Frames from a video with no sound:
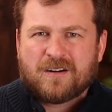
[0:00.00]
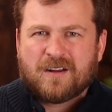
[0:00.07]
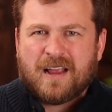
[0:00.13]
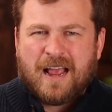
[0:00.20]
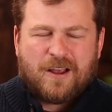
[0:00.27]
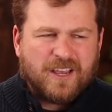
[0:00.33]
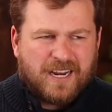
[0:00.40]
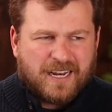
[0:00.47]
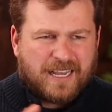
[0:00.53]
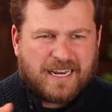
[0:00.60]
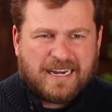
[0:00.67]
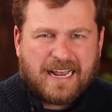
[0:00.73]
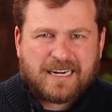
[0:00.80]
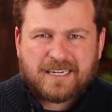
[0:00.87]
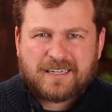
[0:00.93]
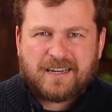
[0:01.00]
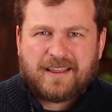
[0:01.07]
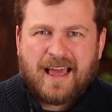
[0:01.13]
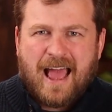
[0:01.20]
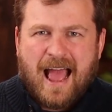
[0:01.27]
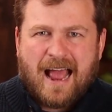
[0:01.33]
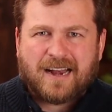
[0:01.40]
How are you going to connect to
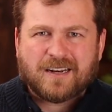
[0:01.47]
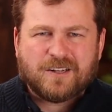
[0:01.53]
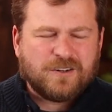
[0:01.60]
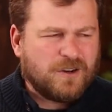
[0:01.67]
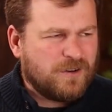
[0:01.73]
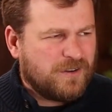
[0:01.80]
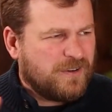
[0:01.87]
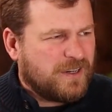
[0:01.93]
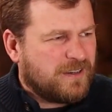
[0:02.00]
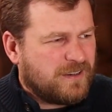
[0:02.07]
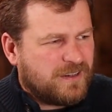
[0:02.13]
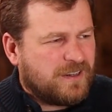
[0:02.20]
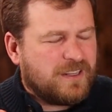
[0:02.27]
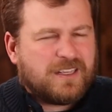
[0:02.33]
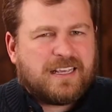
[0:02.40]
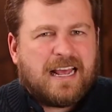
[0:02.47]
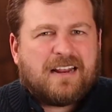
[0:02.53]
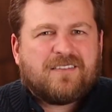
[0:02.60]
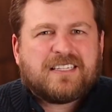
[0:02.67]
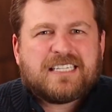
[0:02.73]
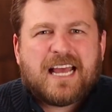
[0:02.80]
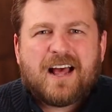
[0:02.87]
that? You can't
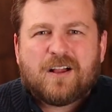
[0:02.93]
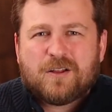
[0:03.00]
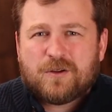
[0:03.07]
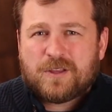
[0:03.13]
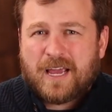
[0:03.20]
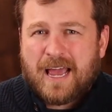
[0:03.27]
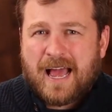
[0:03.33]
even tell who they